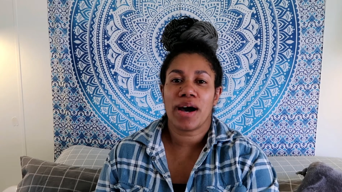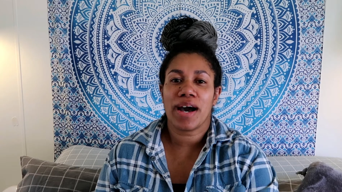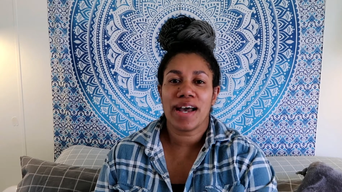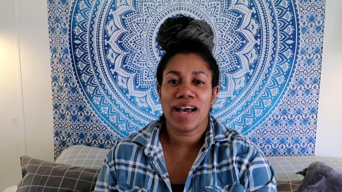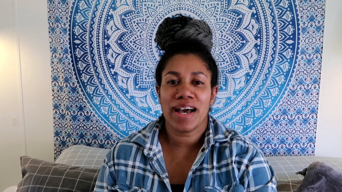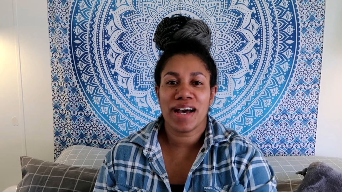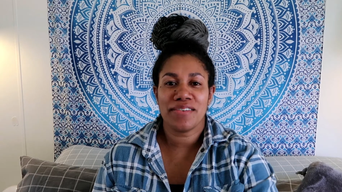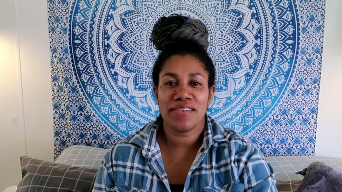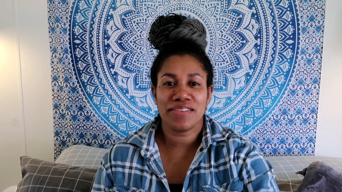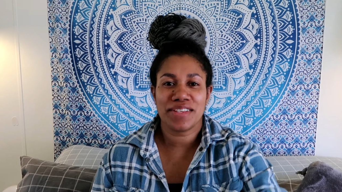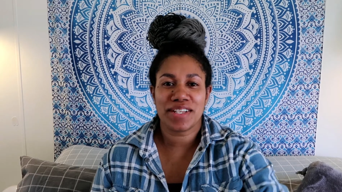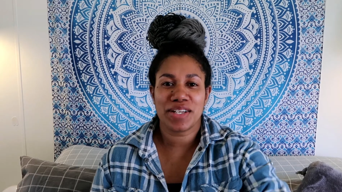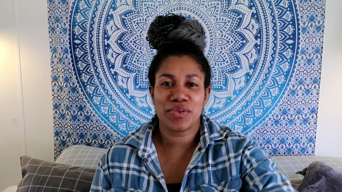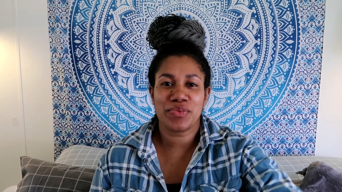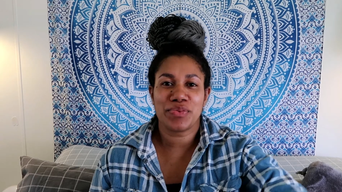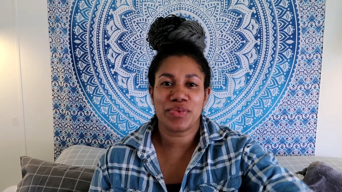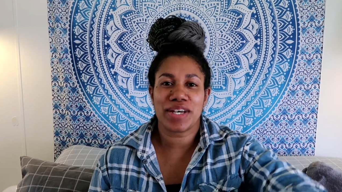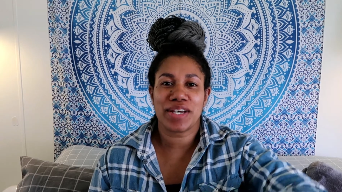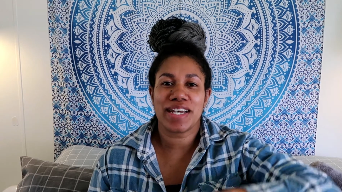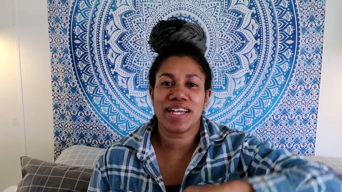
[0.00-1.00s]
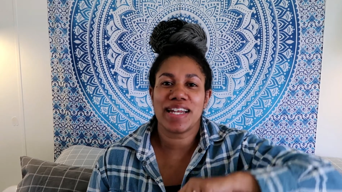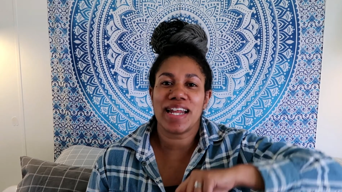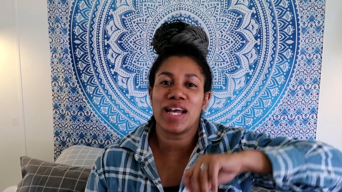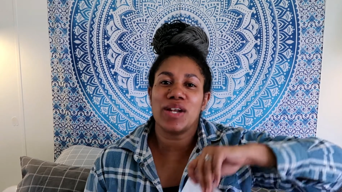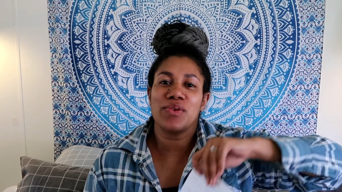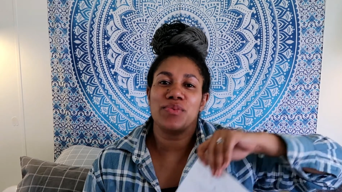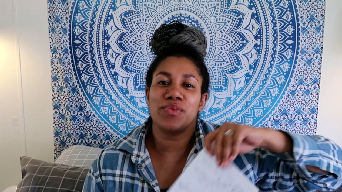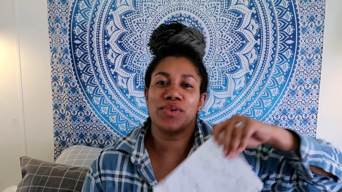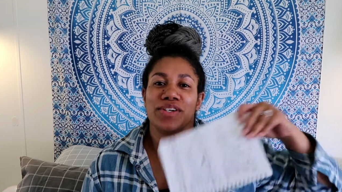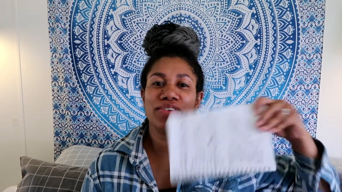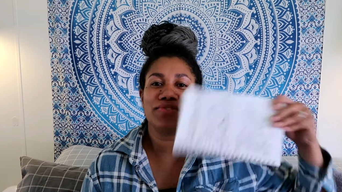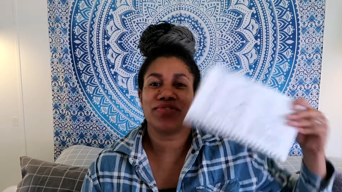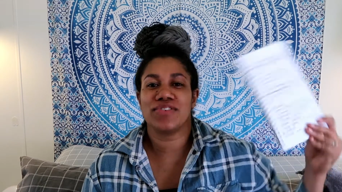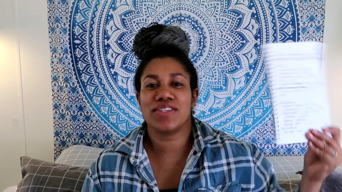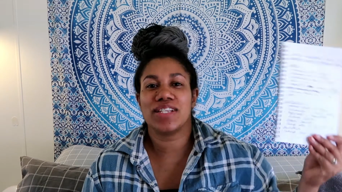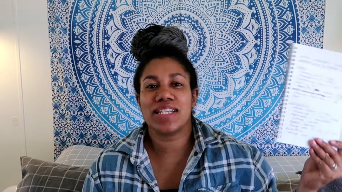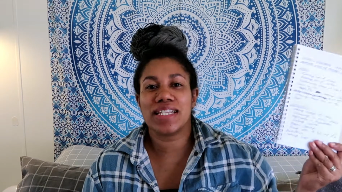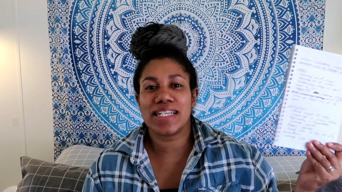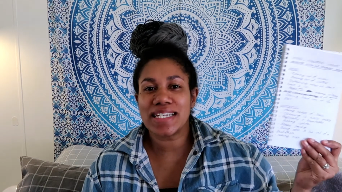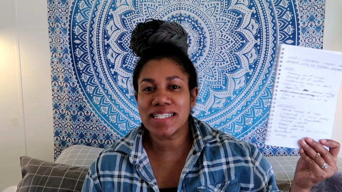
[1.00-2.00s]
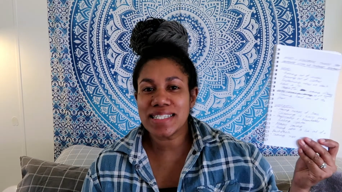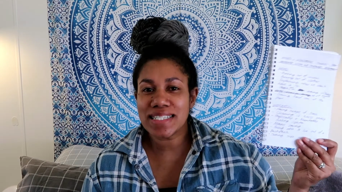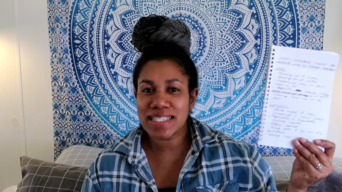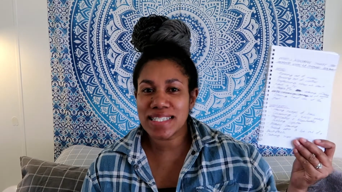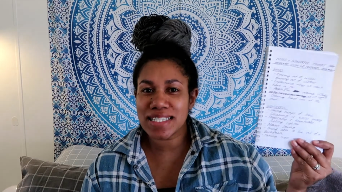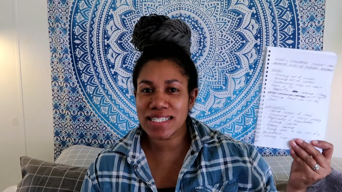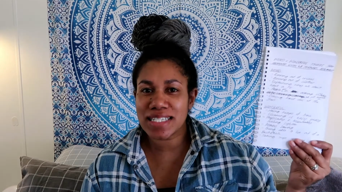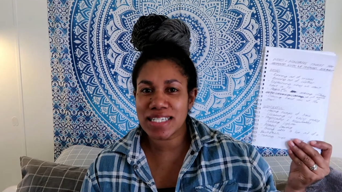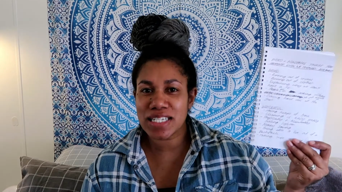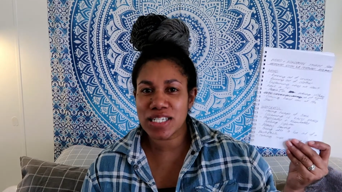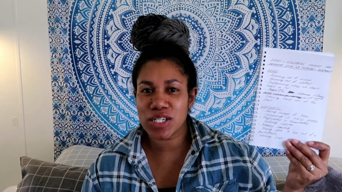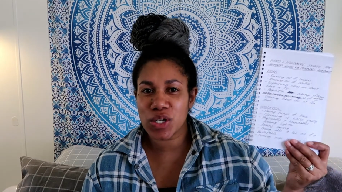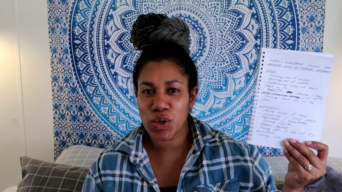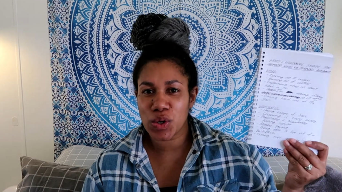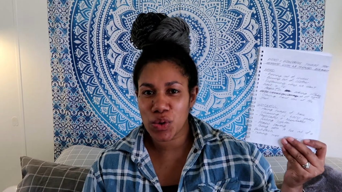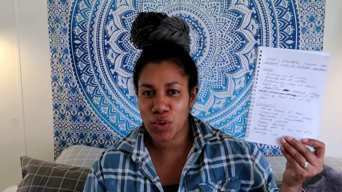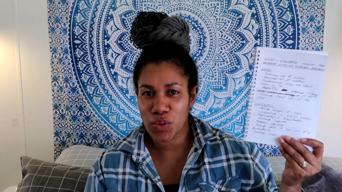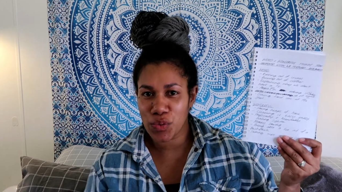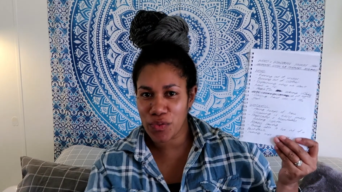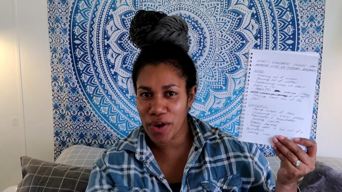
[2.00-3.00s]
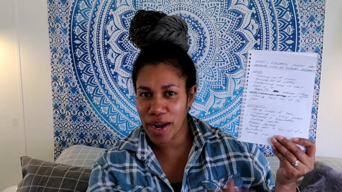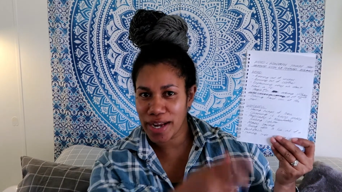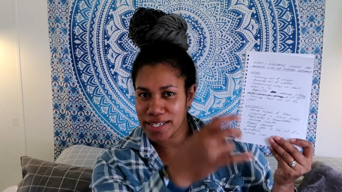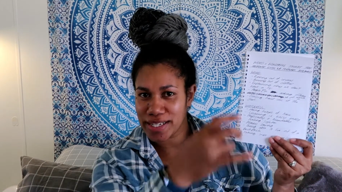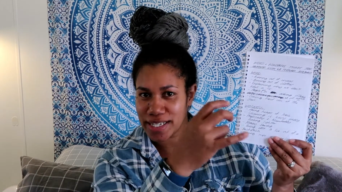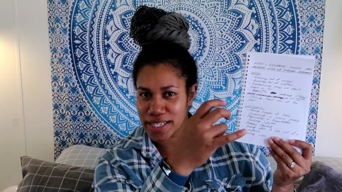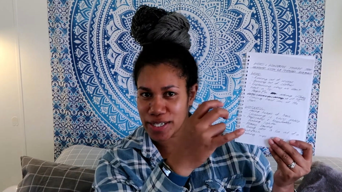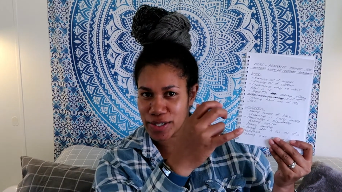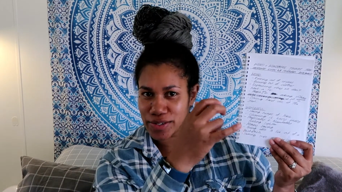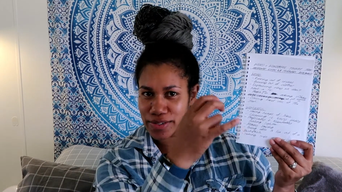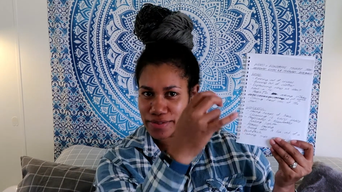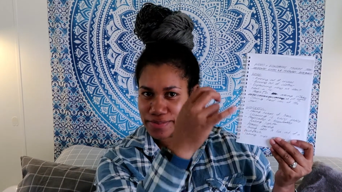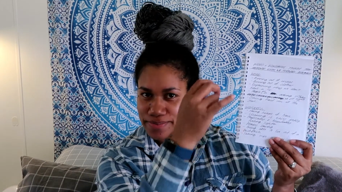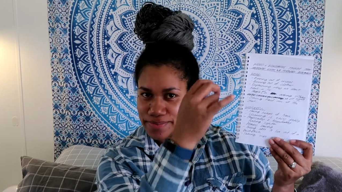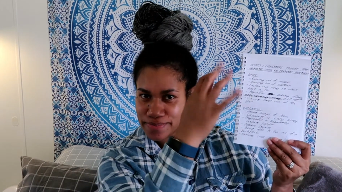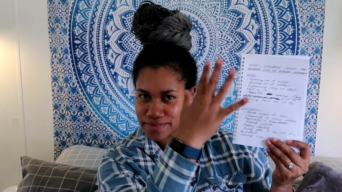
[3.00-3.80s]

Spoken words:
I have the weird and wonderful list right here.